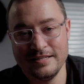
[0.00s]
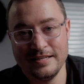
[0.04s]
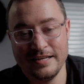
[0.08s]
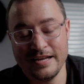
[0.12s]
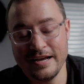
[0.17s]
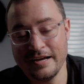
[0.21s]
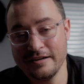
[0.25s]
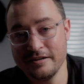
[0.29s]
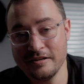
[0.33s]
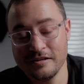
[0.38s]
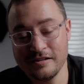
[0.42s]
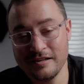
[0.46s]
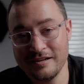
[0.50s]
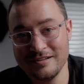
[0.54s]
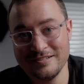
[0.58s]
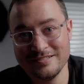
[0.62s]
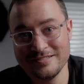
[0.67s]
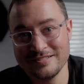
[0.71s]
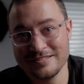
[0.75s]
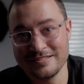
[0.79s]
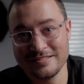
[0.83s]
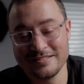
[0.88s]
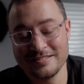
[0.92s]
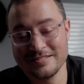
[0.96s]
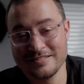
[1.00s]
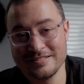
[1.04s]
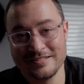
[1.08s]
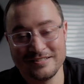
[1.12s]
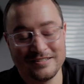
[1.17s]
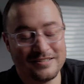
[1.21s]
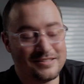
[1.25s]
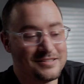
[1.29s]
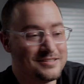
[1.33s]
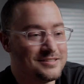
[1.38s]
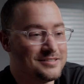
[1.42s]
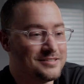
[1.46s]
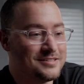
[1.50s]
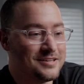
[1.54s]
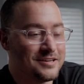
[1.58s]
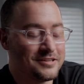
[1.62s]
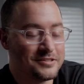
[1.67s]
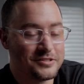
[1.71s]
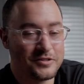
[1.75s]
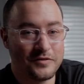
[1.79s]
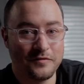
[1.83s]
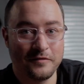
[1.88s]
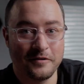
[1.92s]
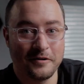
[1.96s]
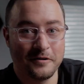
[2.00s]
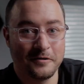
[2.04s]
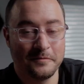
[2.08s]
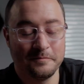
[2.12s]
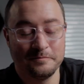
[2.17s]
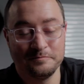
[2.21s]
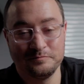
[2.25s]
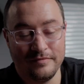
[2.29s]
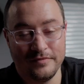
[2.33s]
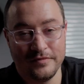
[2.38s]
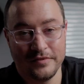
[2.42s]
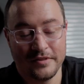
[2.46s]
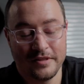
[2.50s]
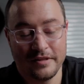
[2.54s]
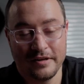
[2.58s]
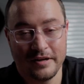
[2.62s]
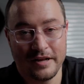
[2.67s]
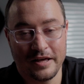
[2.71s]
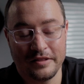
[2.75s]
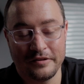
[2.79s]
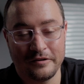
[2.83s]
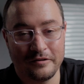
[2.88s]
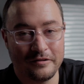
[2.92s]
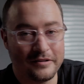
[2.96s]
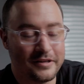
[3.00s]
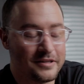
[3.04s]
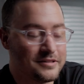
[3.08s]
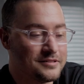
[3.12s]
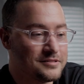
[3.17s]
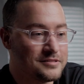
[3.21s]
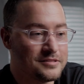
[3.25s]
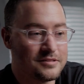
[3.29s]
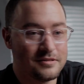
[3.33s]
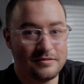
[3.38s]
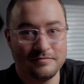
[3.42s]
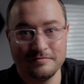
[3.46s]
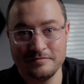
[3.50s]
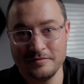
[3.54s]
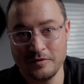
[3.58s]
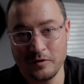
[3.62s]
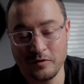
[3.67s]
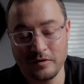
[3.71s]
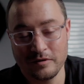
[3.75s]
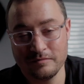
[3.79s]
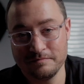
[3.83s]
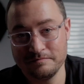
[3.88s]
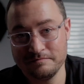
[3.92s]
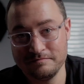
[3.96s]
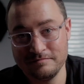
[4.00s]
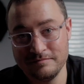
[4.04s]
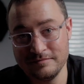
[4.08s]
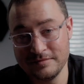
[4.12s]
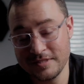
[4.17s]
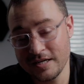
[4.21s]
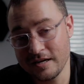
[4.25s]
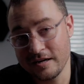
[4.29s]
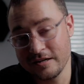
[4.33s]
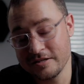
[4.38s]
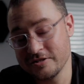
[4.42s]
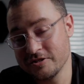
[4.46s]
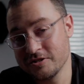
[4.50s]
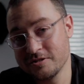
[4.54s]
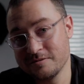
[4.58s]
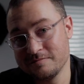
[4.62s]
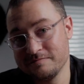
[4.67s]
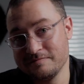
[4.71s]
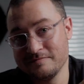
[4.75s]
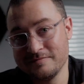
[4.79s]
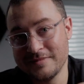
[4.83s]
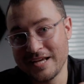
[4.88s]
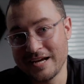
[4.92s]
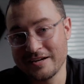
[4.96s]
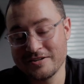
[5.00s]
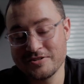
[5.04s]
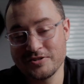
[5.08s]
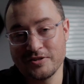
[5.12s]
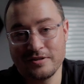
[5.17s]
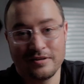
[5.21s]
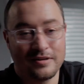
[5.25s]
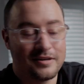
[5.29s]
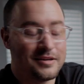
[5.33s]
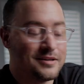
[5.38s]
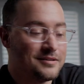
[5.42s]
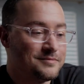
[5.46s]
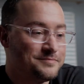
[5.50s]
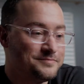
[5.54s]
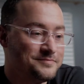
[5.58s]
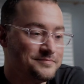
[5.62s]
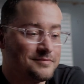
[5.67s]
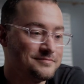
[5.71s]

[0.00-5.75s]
Nederlands is Dutch for the Netherlands, or Dutch, actually.